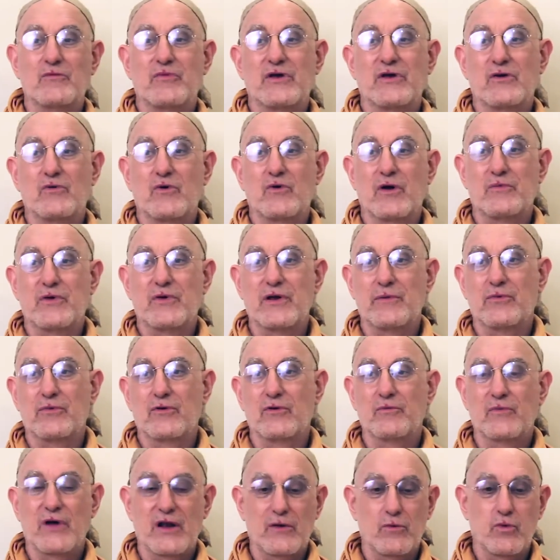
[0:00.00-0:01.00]
what people.
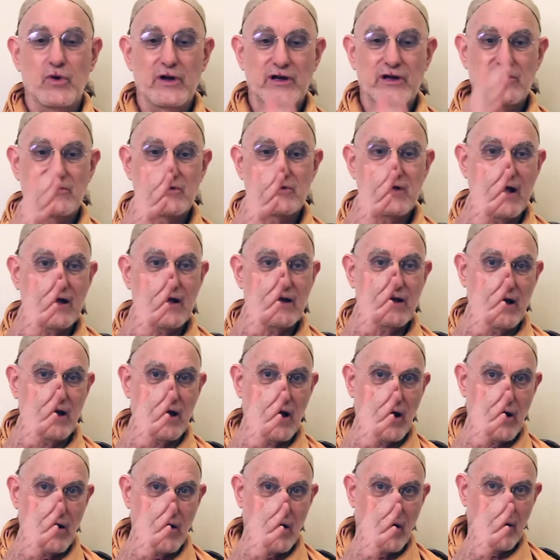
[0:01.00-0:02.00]
But when you take
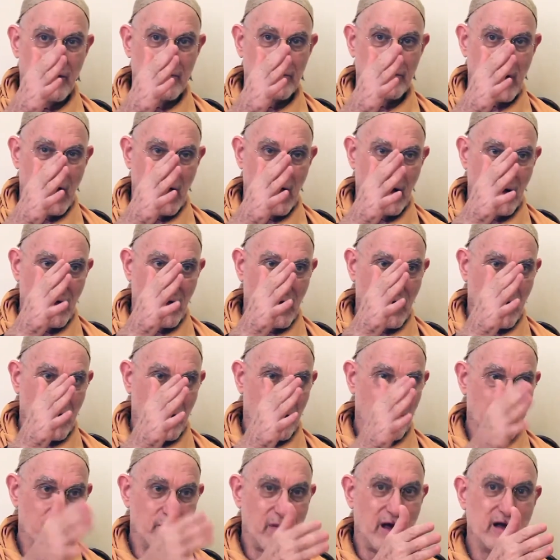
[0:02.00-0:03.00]
a
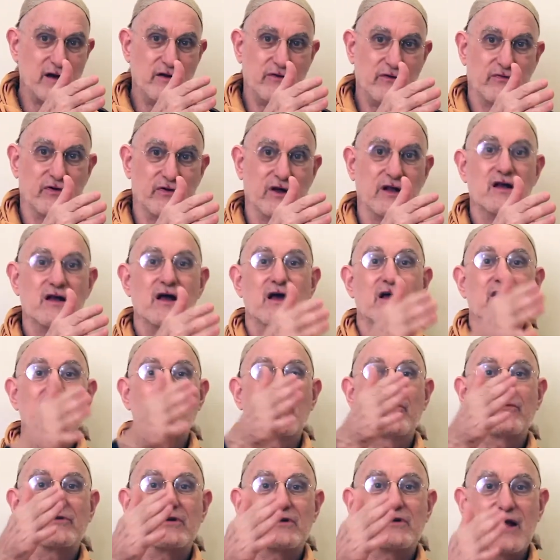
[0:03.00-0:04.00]
benefit, you
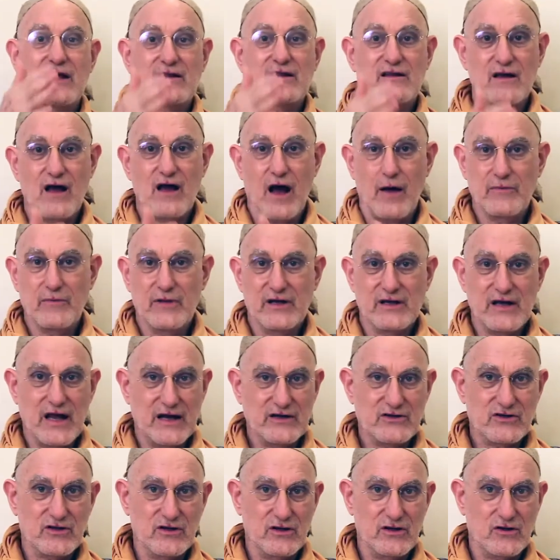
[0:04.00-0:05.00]
have to take the
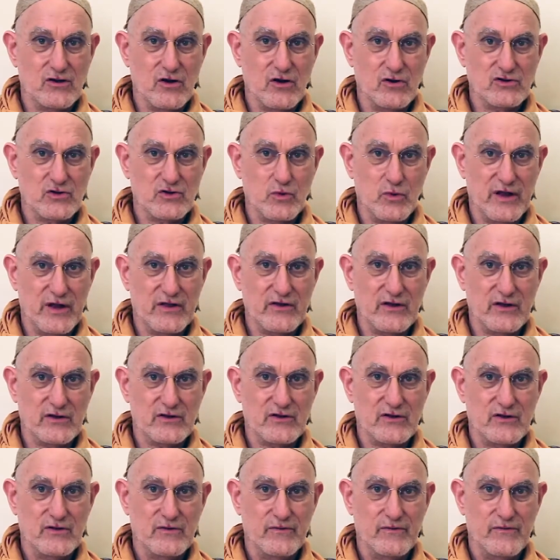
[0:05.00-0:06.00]
obligation that goes with it.
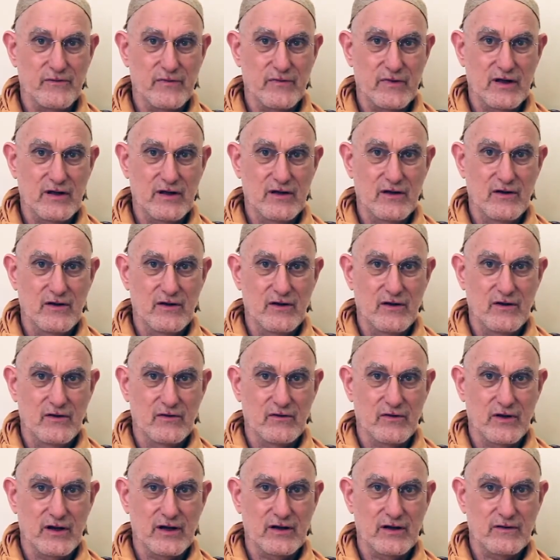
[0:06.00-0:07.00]

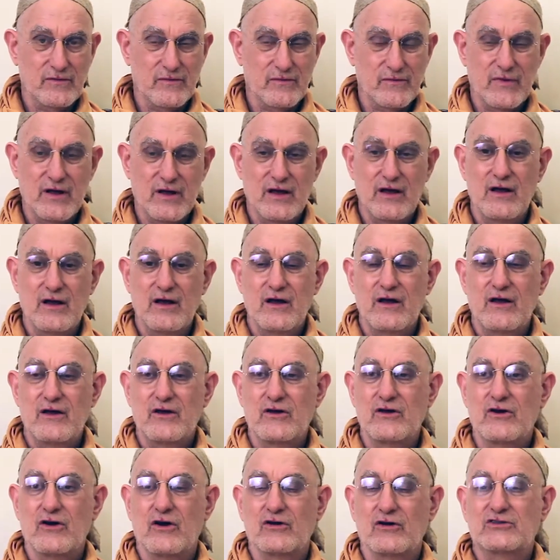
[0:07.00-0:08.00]
Right?
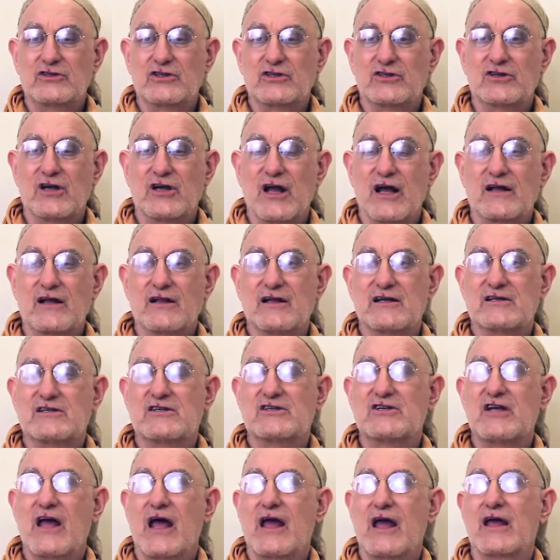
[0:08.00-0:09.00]
It's just like, let's
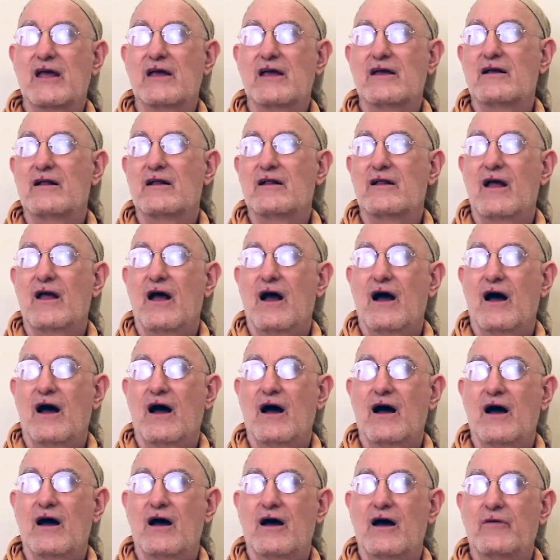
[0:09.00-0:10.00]
say
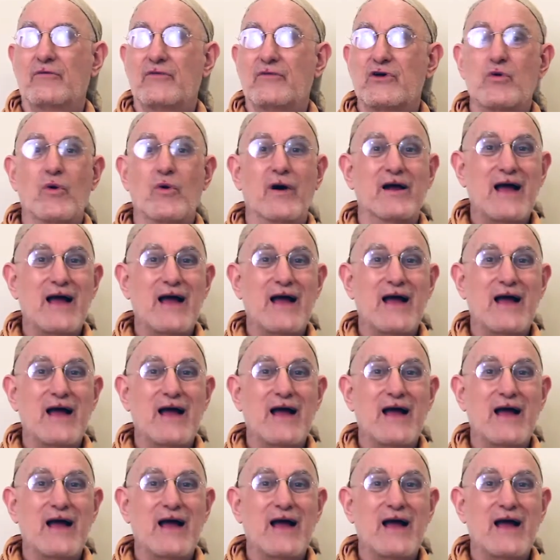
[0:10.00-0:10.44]
you want a